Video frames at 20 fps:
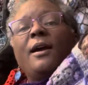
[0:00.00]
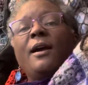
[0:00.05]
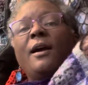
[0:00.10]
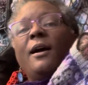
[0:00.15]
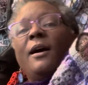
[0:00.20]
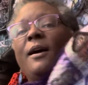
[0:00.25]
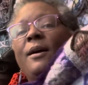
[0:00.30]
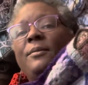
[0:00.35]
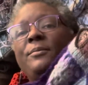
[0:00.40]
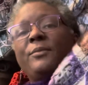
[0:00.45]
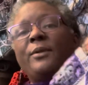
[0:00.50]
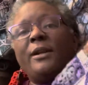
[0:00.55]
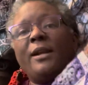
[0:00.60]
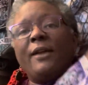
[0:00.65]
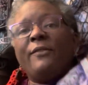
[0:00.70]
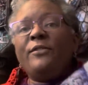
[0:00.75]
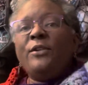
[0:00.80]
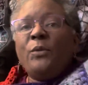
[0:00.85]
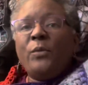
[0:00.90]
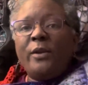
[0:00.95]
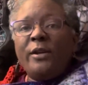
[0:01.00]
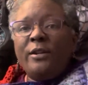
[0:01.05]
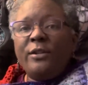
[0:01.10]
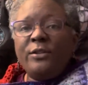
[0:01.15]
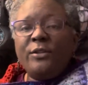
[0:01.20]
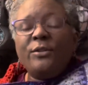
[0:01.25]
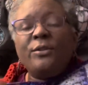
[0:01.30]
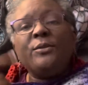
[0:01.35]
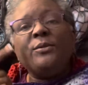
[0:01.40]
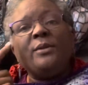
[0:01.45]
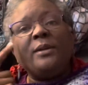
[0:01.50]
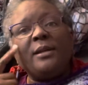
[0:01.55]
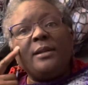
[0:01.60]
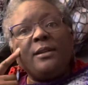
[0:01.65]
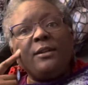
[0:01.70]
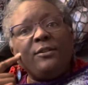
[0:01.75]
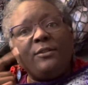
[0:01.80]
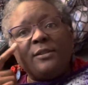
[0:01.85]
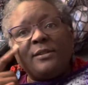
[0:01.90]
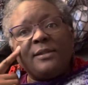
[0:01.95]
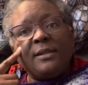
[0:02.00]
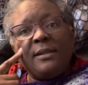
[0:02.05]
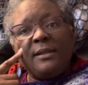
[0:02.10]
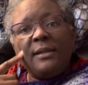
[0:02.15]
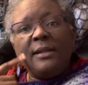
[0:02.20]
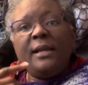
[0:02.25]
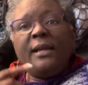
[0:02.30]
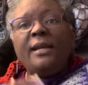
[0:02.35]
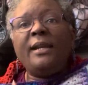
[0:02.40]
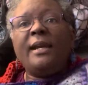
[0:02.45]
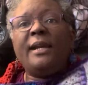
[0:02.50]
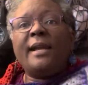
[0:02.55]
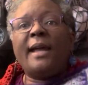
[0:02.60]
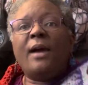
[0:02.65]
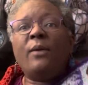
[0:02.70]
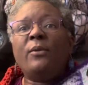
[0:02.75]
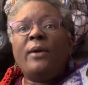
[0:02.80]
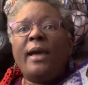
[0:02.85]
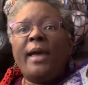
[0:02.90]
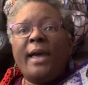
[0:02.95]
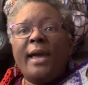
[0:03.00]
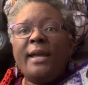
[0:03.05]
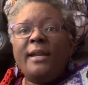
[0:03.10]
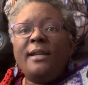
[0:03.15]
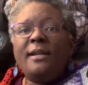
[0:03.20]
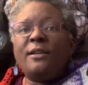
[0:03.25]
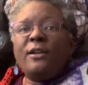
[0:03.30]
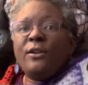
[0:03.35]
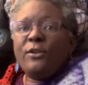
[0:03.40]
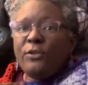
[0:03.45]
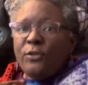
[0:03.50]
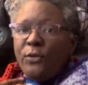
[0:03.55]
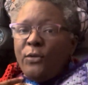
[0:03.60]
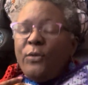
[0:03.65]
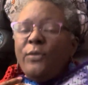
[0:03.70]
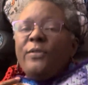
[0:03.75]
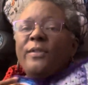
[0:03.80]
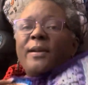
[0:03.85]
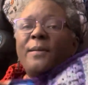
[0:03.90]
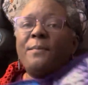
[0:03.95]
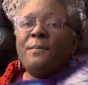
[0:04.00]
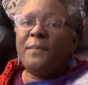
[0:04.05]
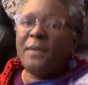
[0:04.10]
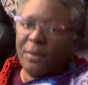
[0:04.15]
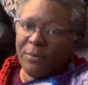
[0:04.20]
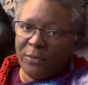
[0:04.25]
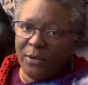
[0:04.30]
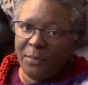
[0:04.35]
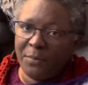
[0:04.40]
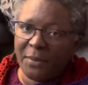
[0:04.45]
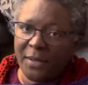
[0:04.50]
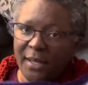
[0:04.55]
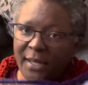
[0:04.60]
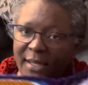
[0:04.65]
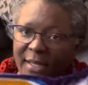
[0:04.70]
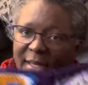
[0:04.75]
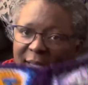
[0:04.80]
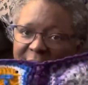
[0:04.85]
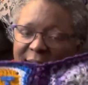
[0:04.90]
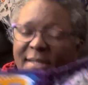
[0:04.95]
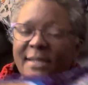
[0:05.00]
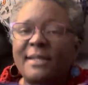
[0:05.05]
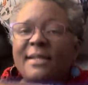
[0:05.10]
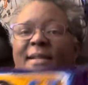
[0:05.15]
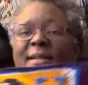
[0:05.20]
whatever you want to do, you just send it in and I will add it to the memory blanket.